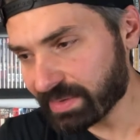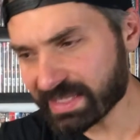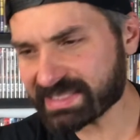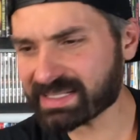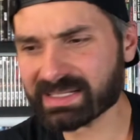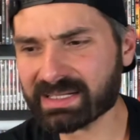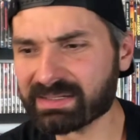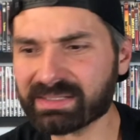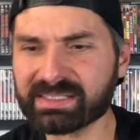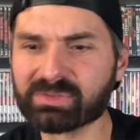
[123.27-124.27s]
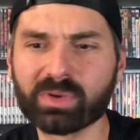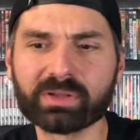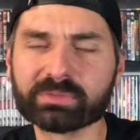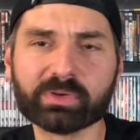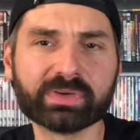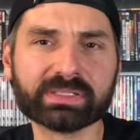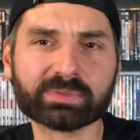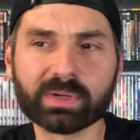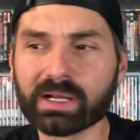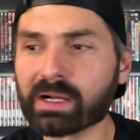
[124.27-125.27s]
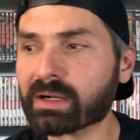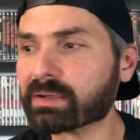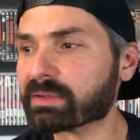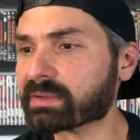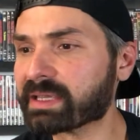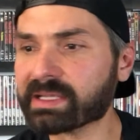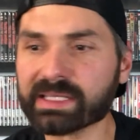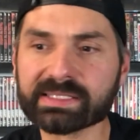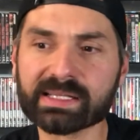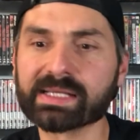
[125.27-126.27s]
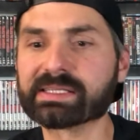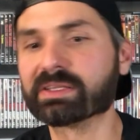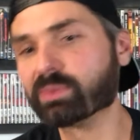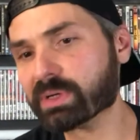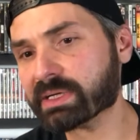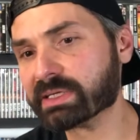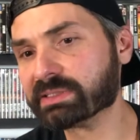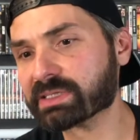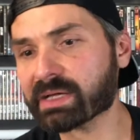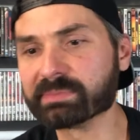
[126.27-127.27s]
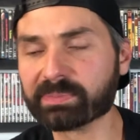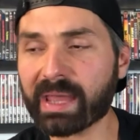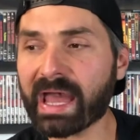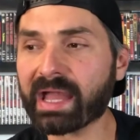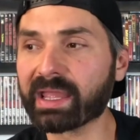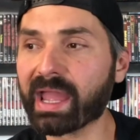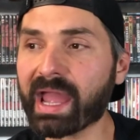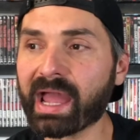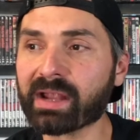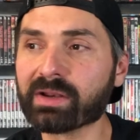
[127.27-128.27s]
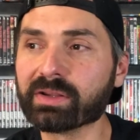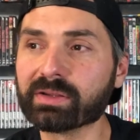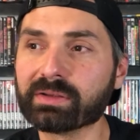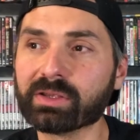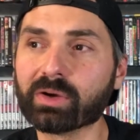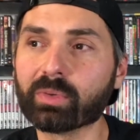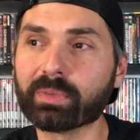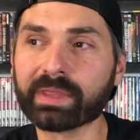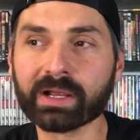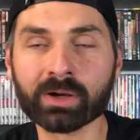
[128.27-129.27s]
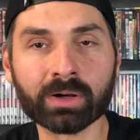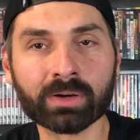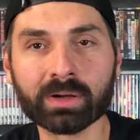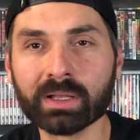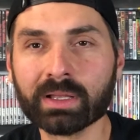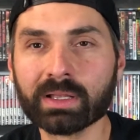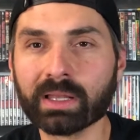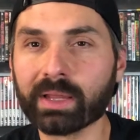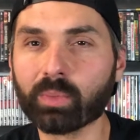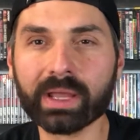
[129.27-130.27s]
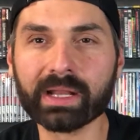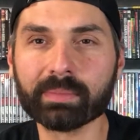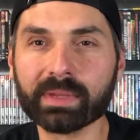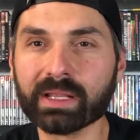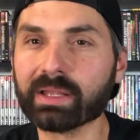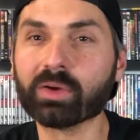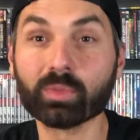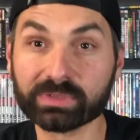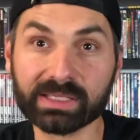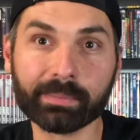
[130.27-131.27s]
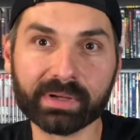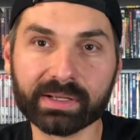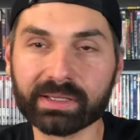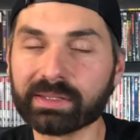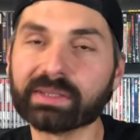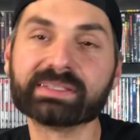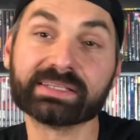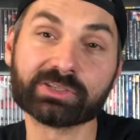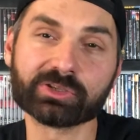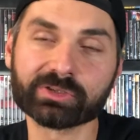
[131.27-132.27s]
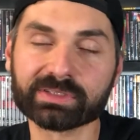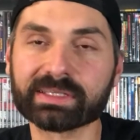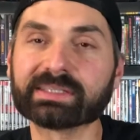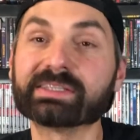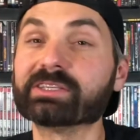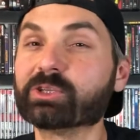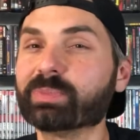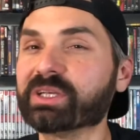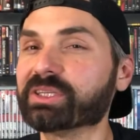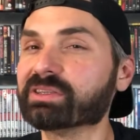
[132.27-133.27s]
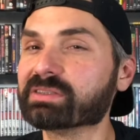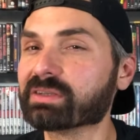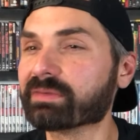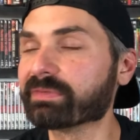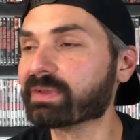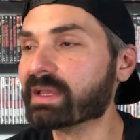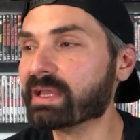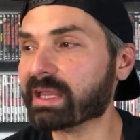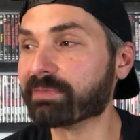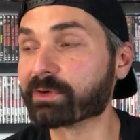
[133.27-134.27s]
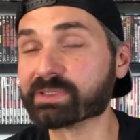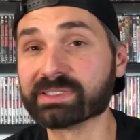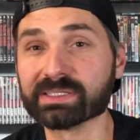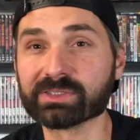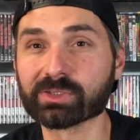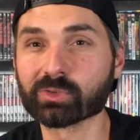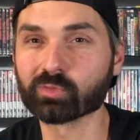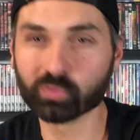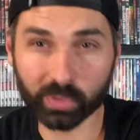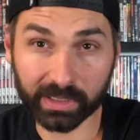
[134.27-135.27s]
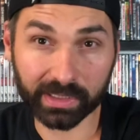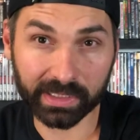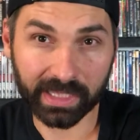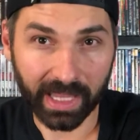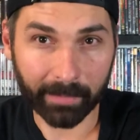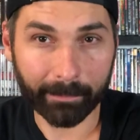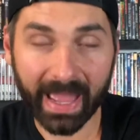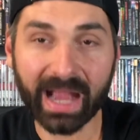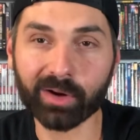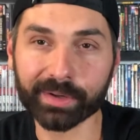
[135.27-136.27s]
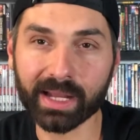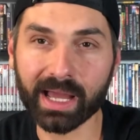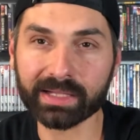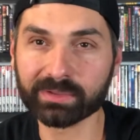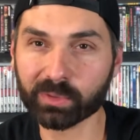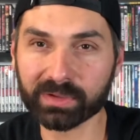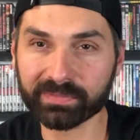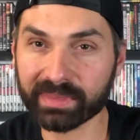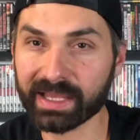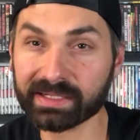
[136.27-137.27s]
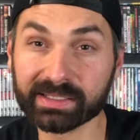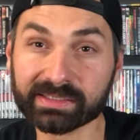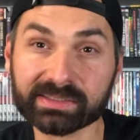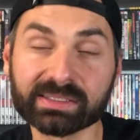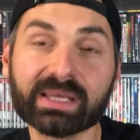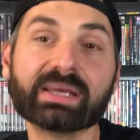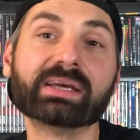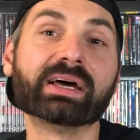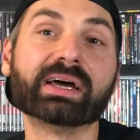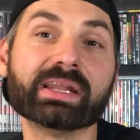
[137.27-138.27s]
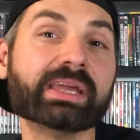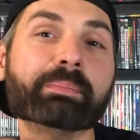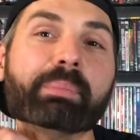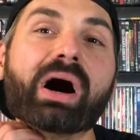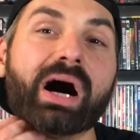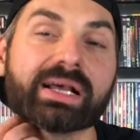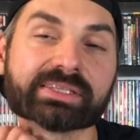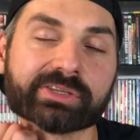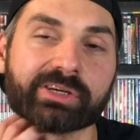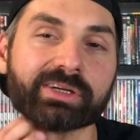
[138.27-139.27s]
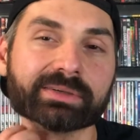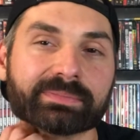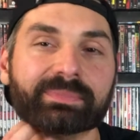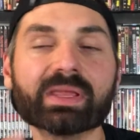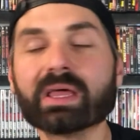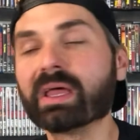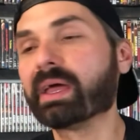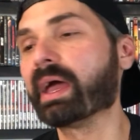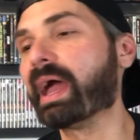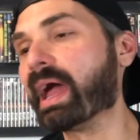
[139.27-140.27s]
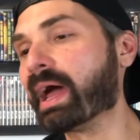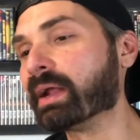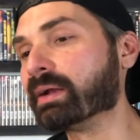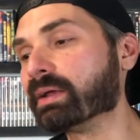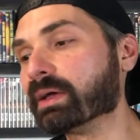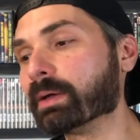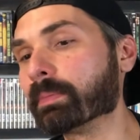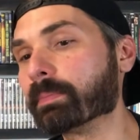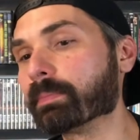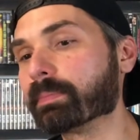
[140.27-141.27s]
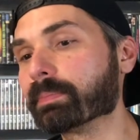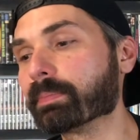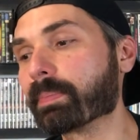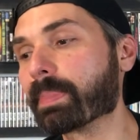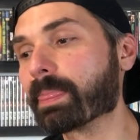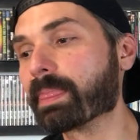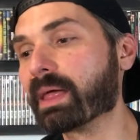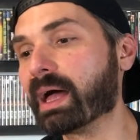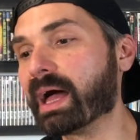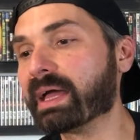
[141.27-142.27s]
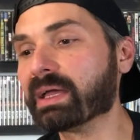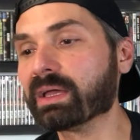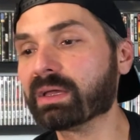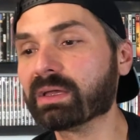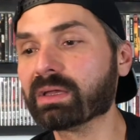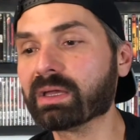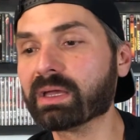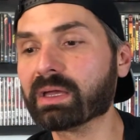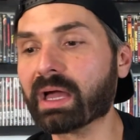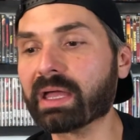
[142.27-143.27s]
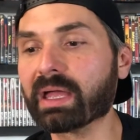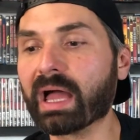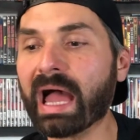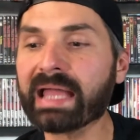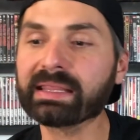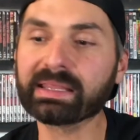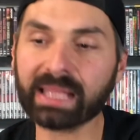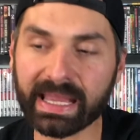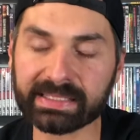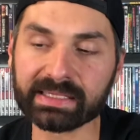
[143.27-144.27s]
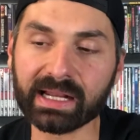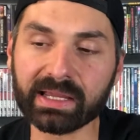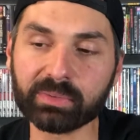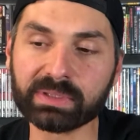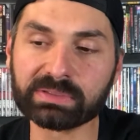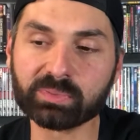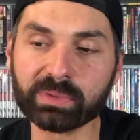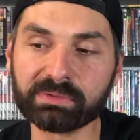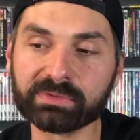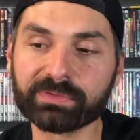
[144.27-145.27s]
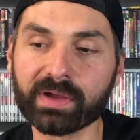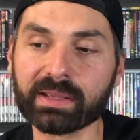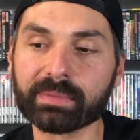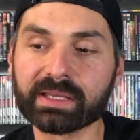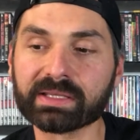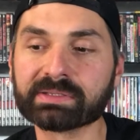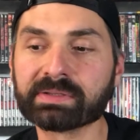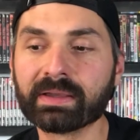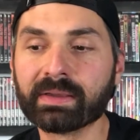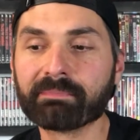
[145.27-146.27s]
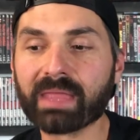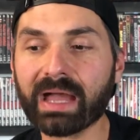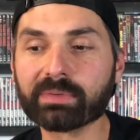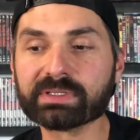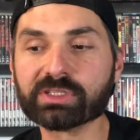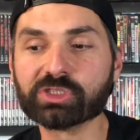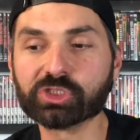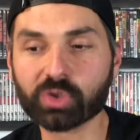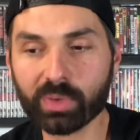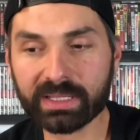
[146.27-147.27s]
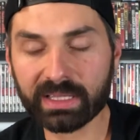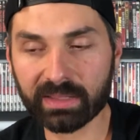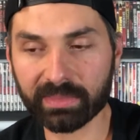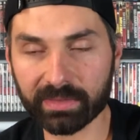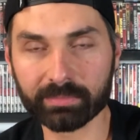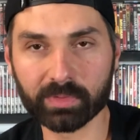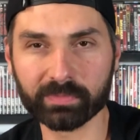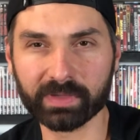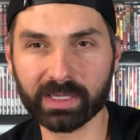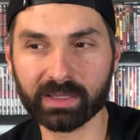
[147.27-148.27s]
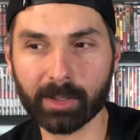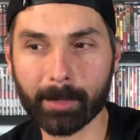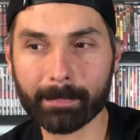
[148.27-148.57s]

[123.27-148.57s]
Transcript: this is a this is one of those movies where kid gets lost in the woods, comes back, and you know they're like, wait a minute, you know somebody the sister is like suspicious of if her sister really came back or not, or if that is uh, imposter. And um, I I liked it. I, it was it was funny because I was enjoying the movie